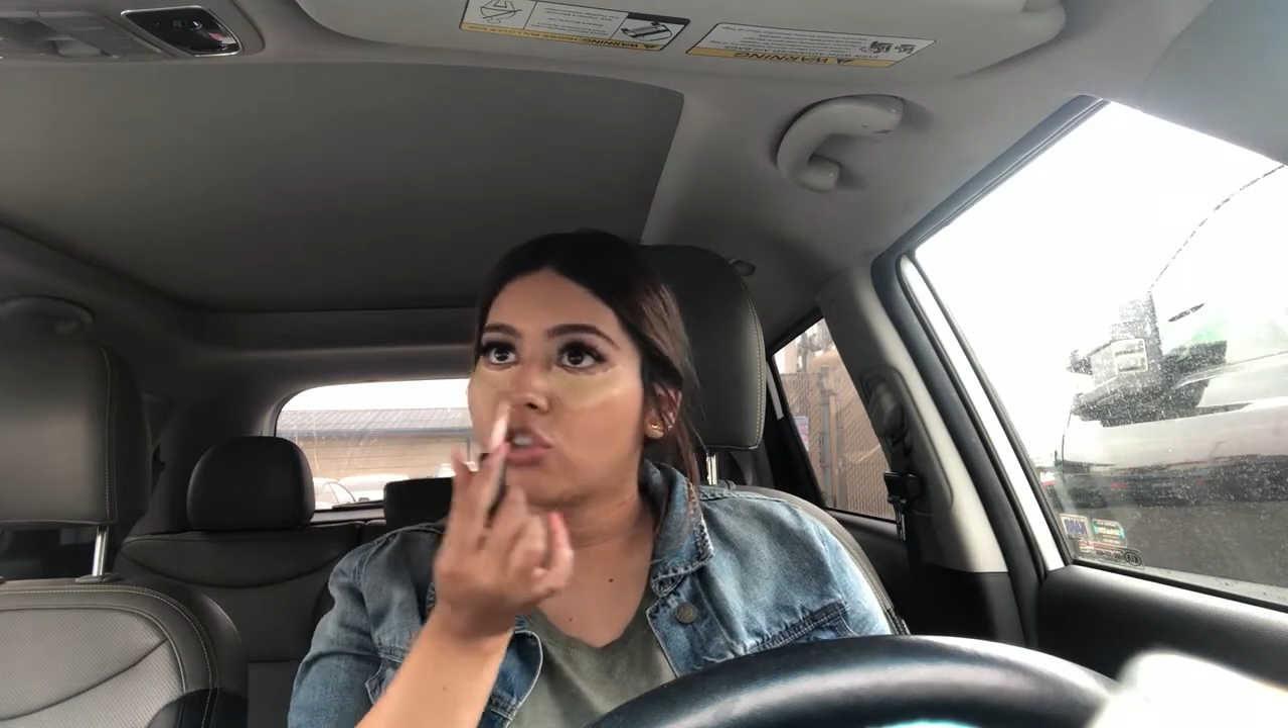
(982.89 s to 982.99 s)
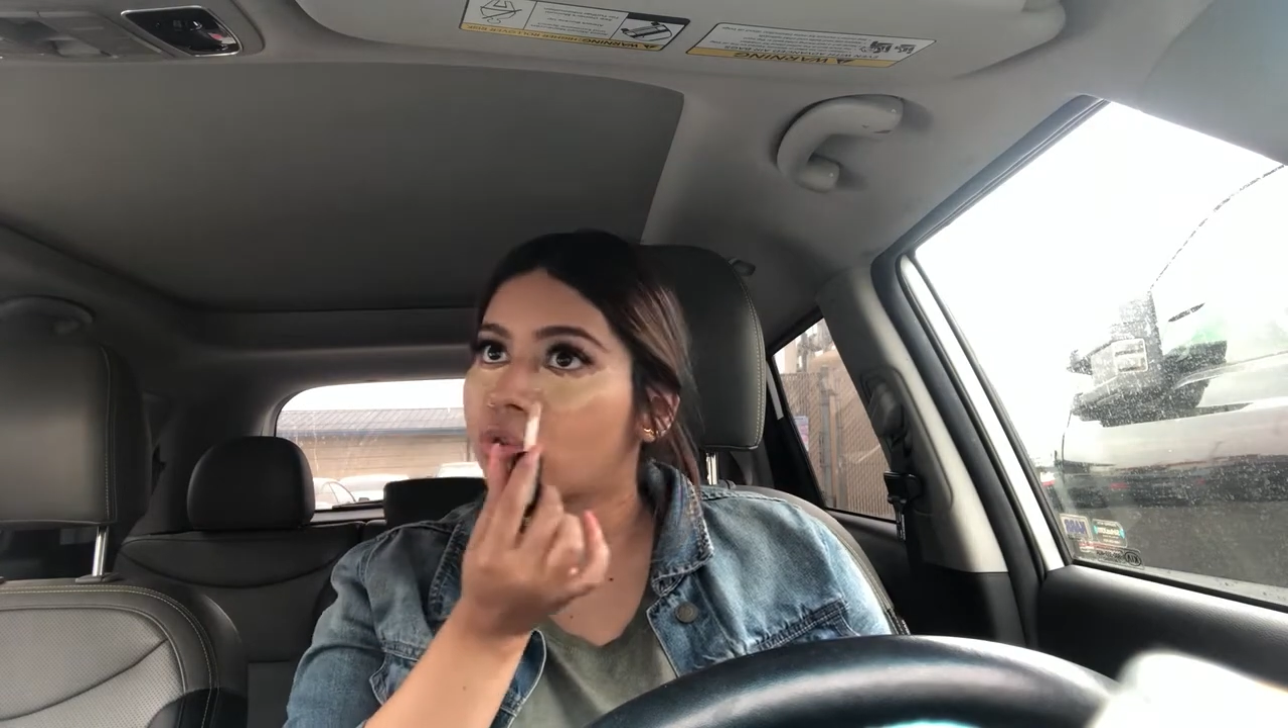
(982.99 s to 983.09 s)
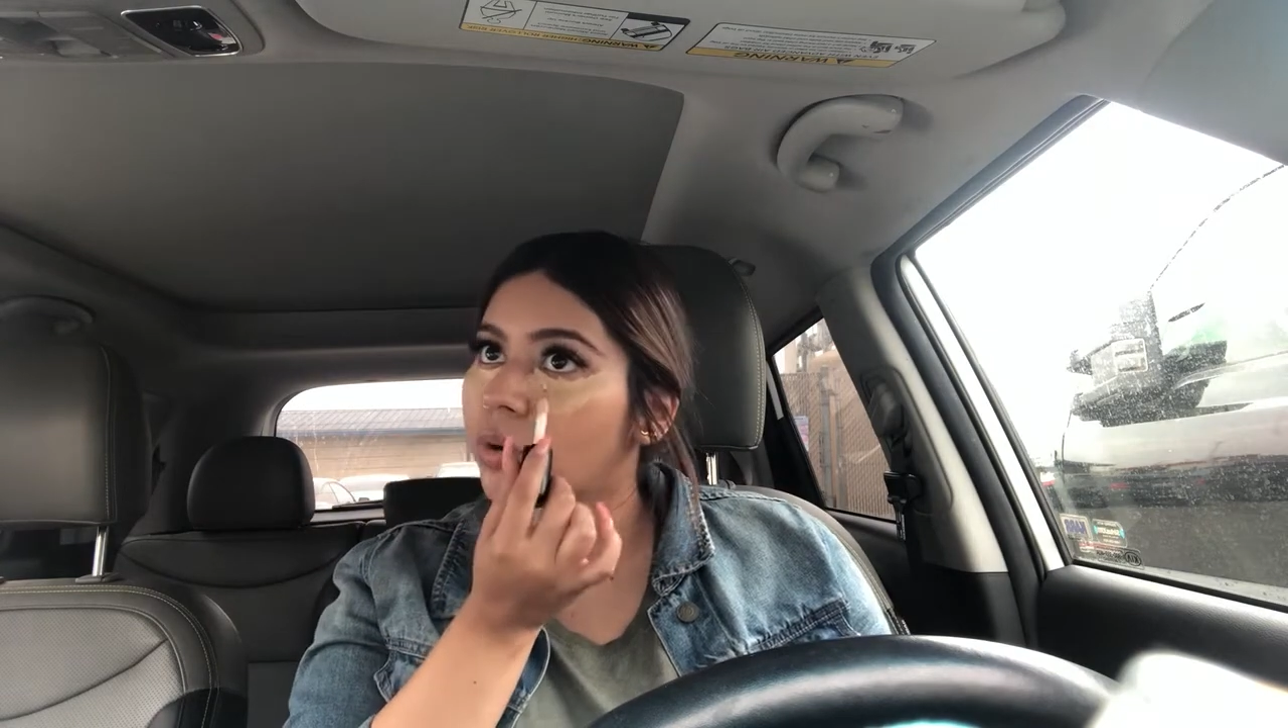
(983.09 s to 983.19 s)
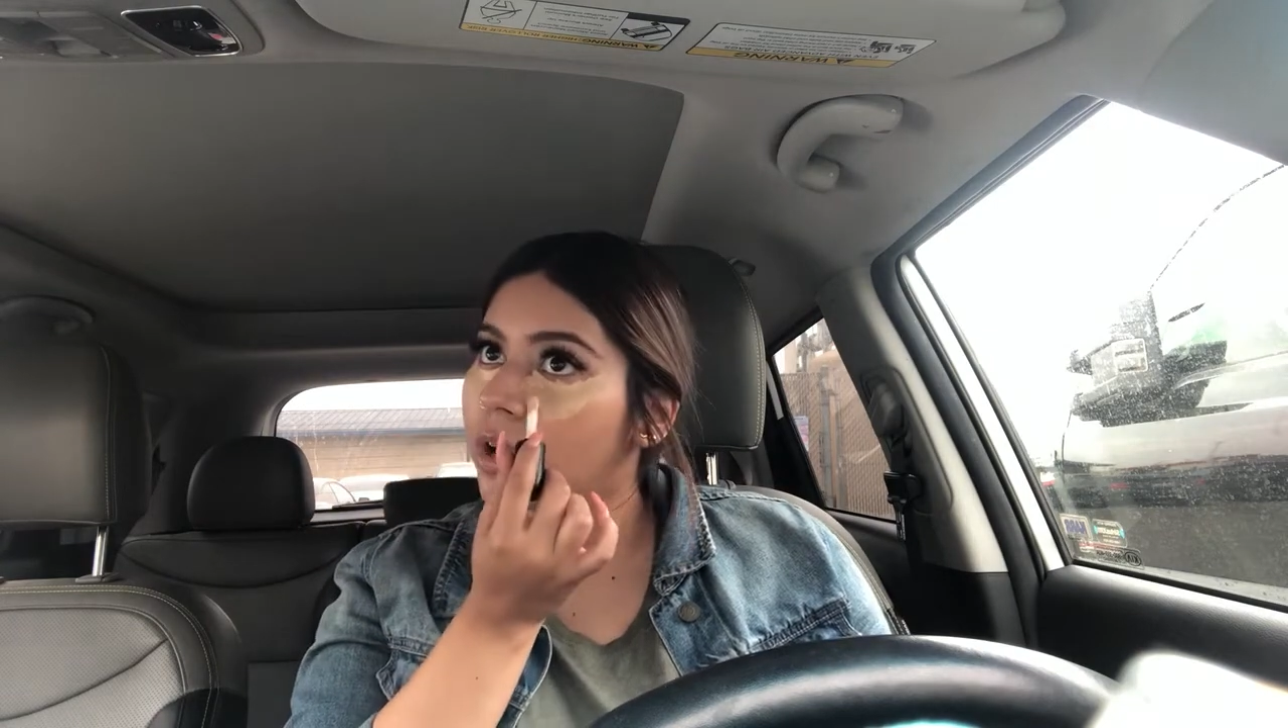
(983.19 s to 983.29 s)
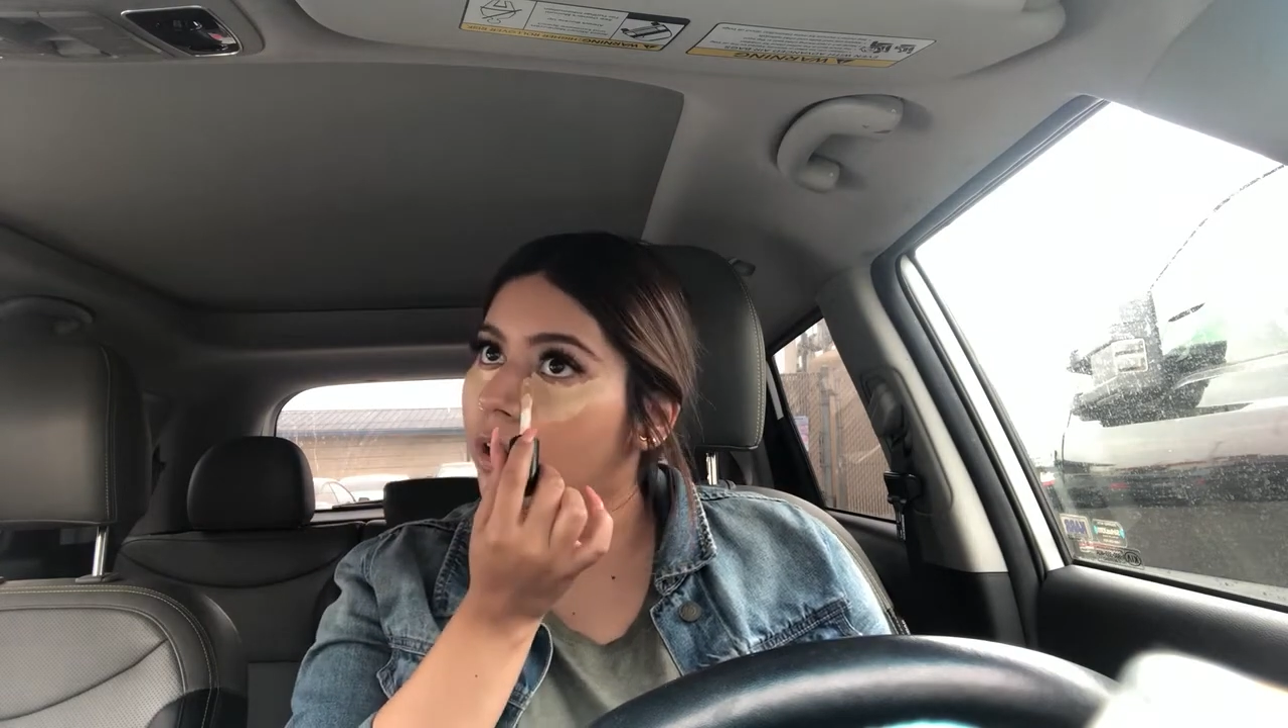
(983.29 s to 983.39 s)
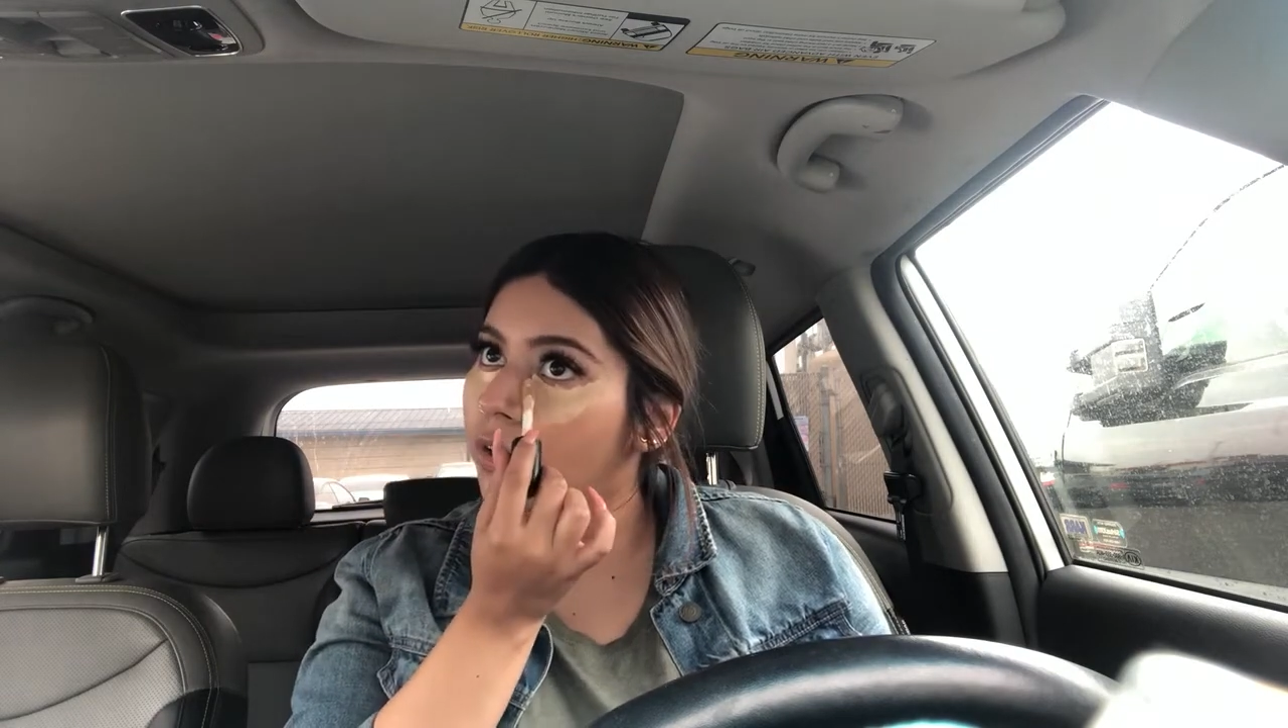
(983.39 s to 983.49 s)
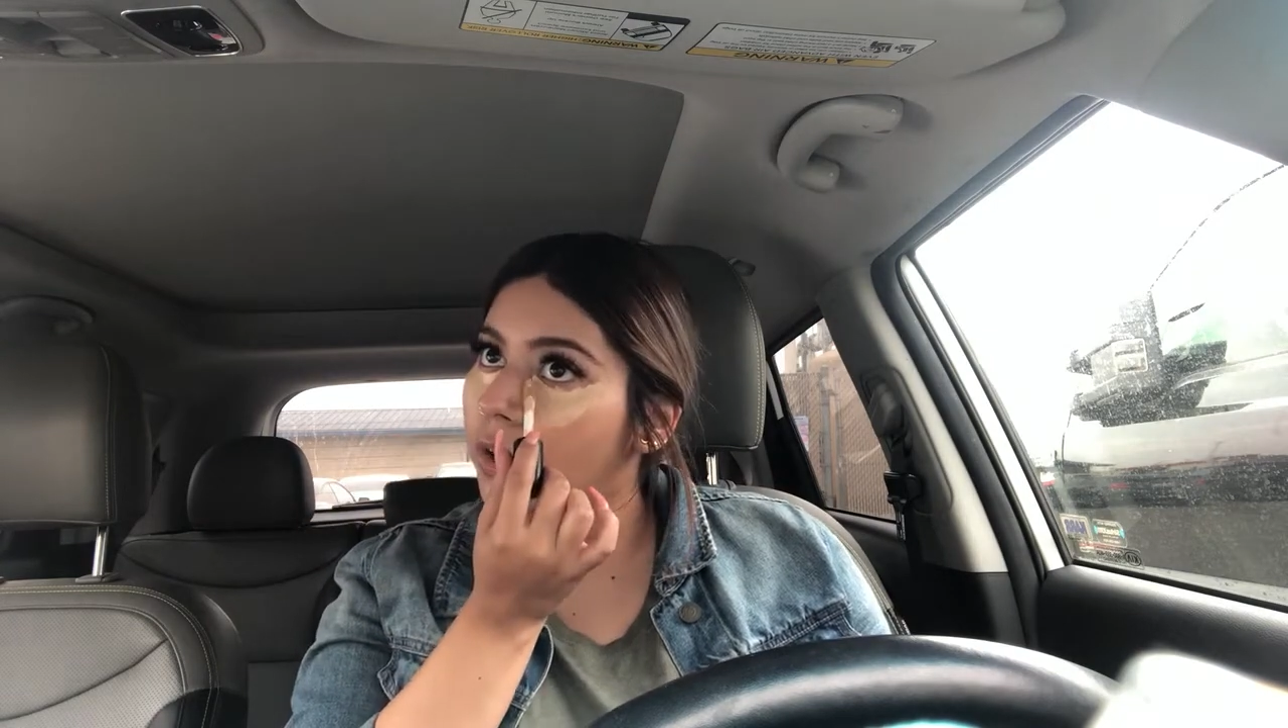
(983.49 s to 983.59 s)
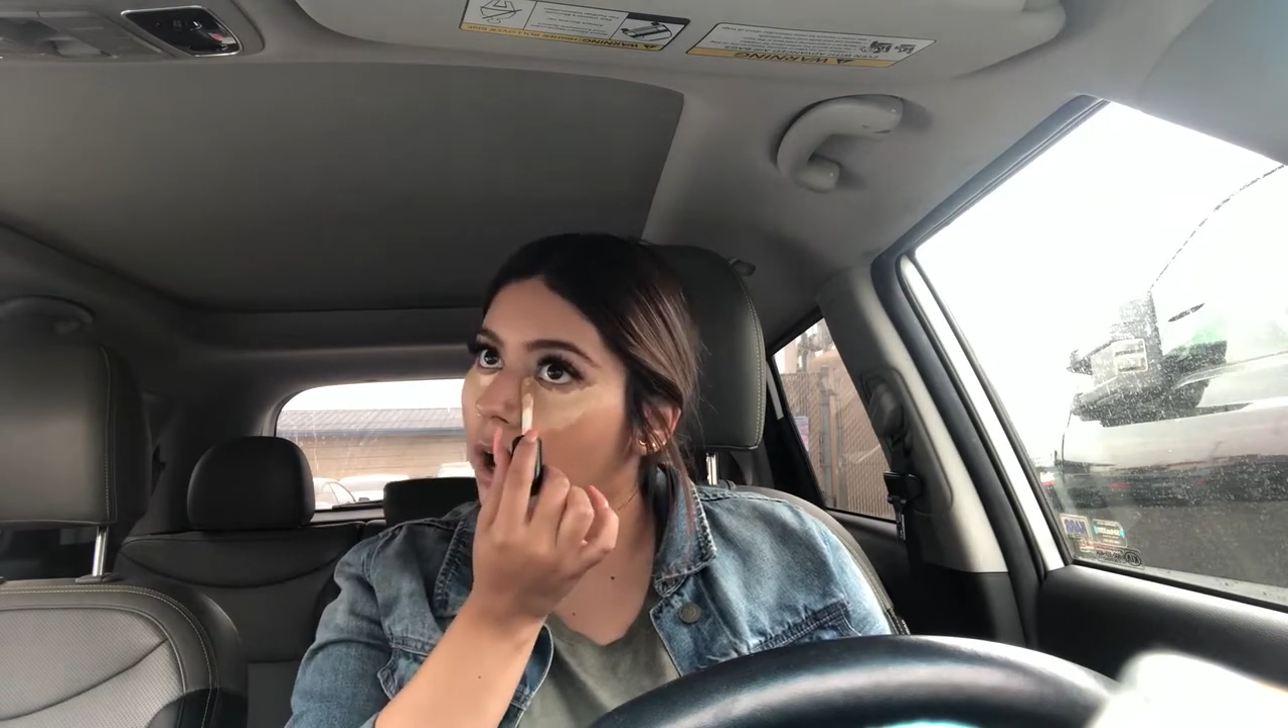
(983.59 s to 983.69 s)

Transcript: drunk or